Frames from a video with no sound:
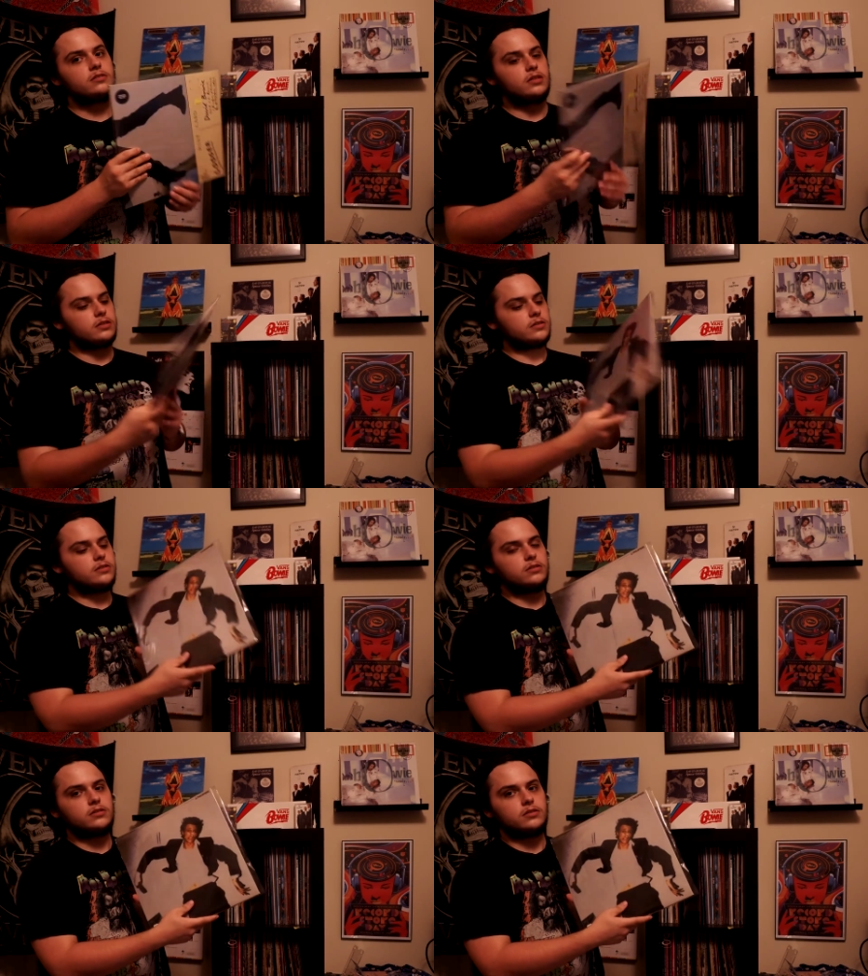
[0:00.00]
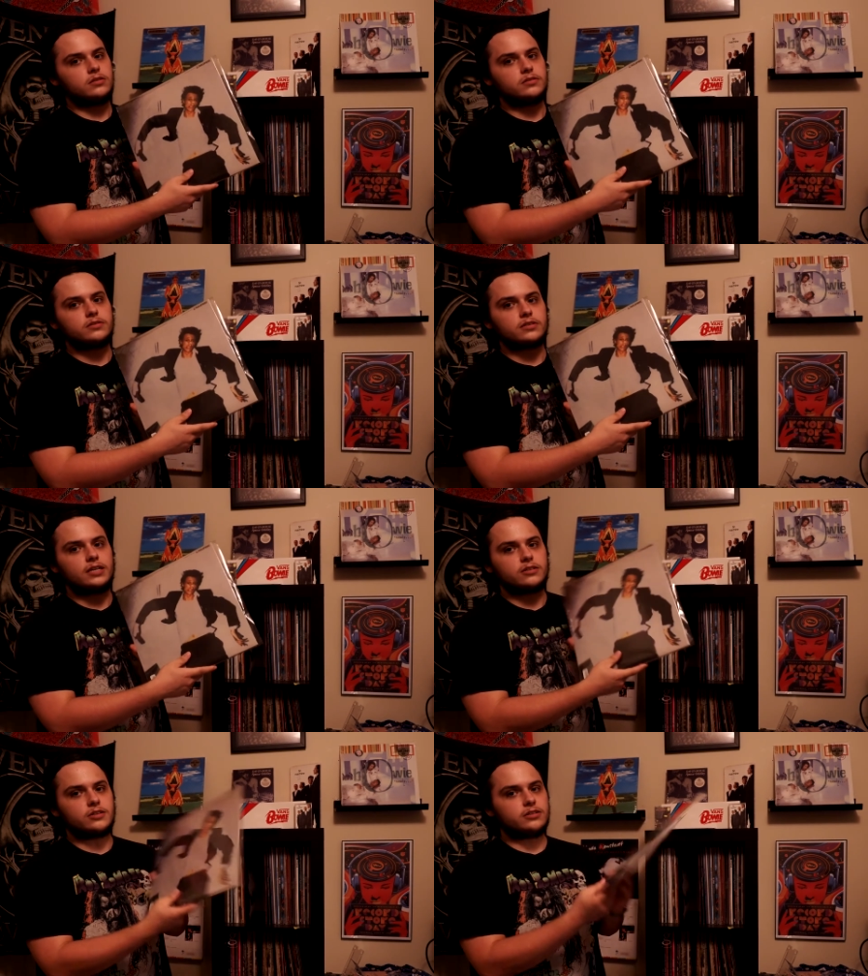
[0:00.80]
Like, this is kind
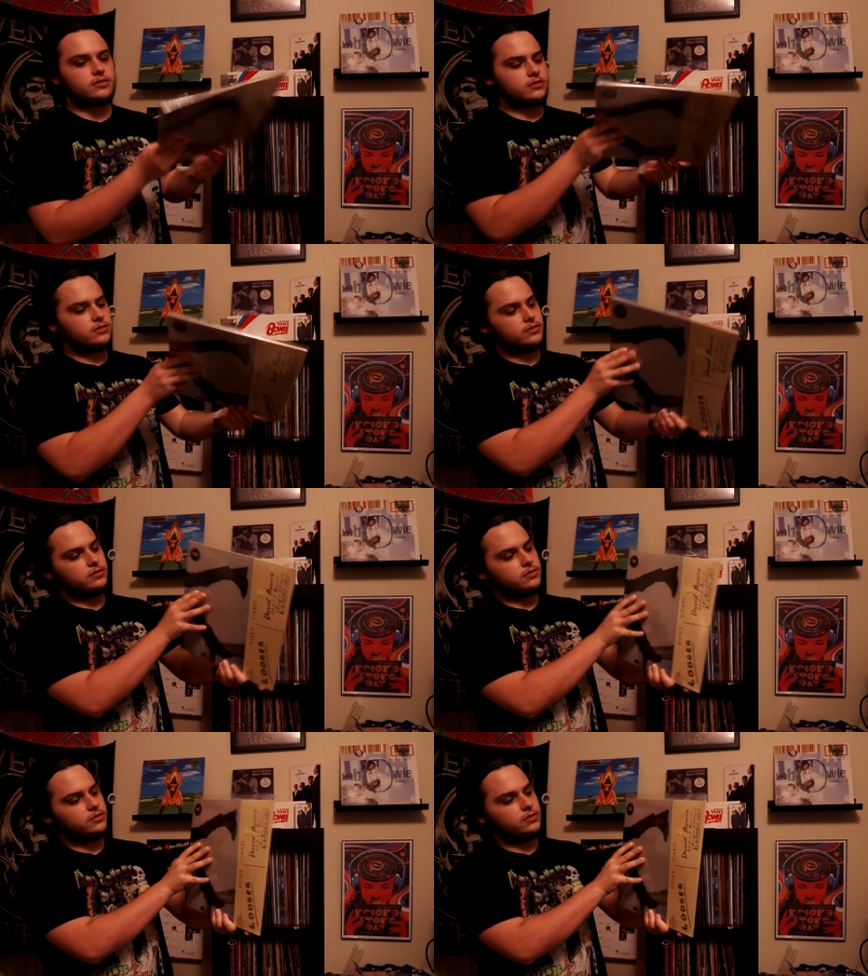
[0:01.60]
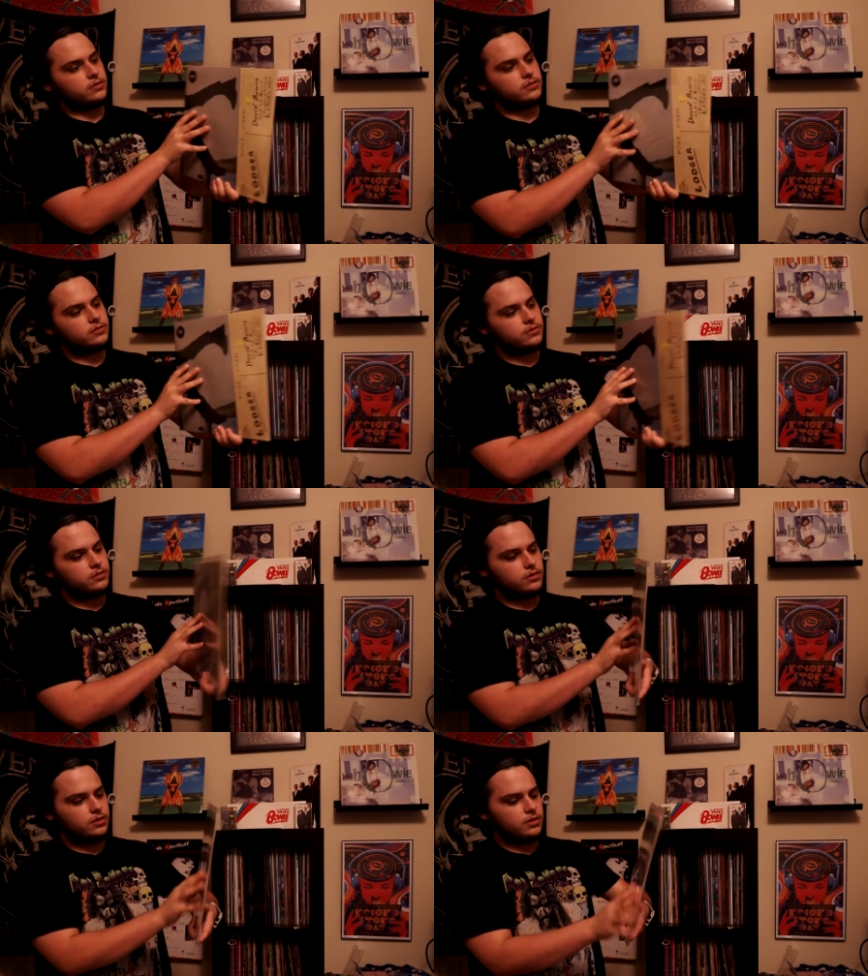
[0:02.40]
of crazy, the
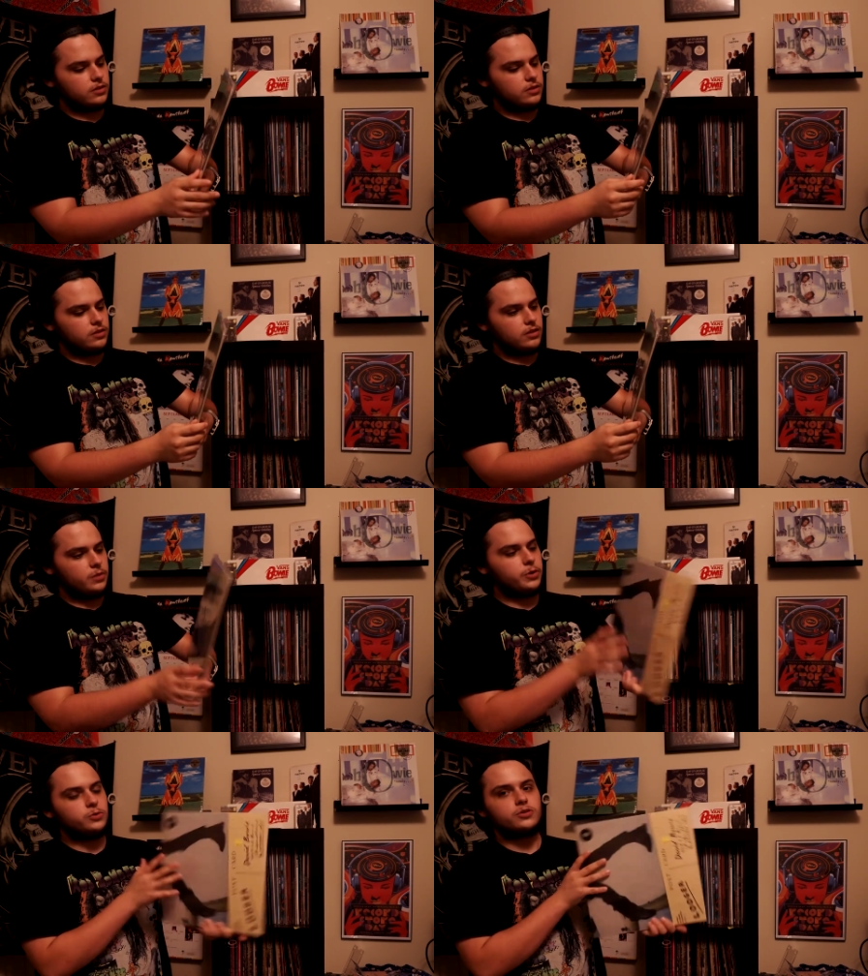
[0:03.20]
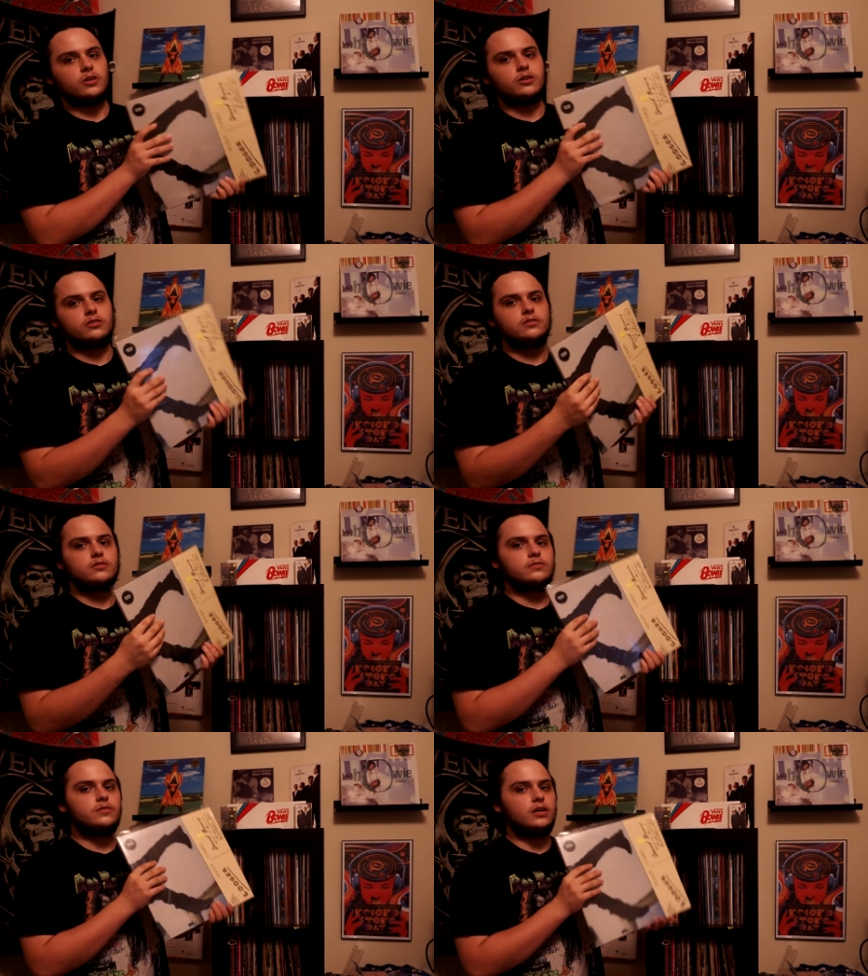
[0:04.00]
postcard
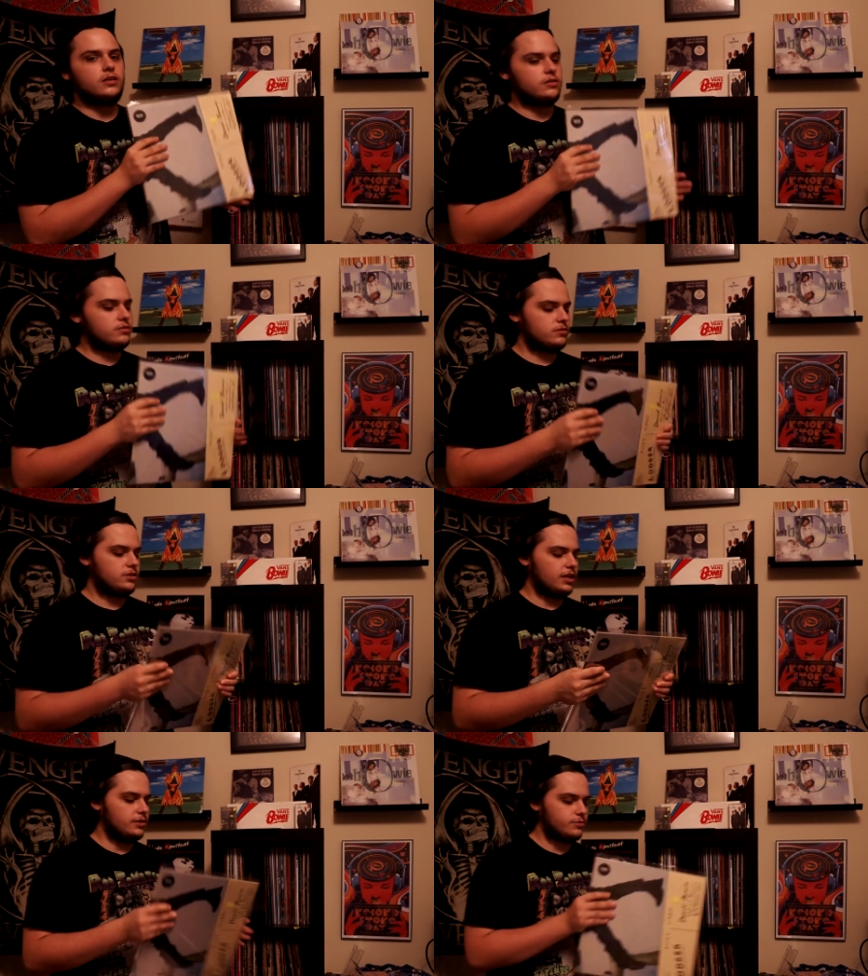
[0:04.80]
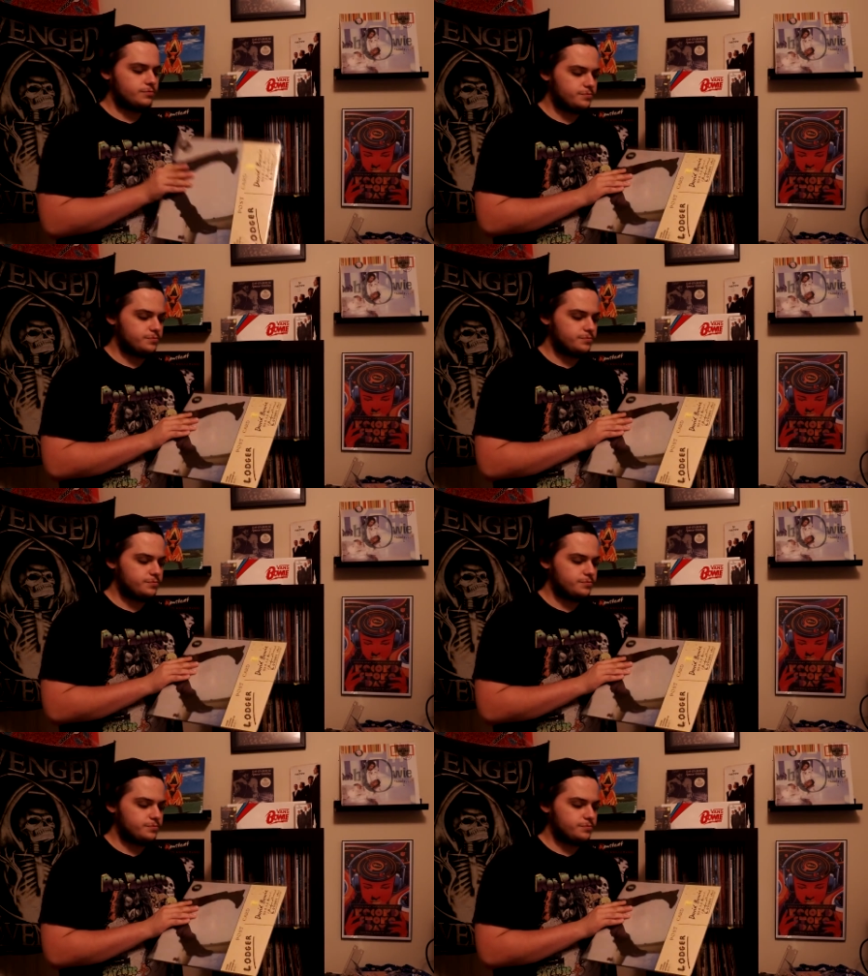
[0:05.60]
style.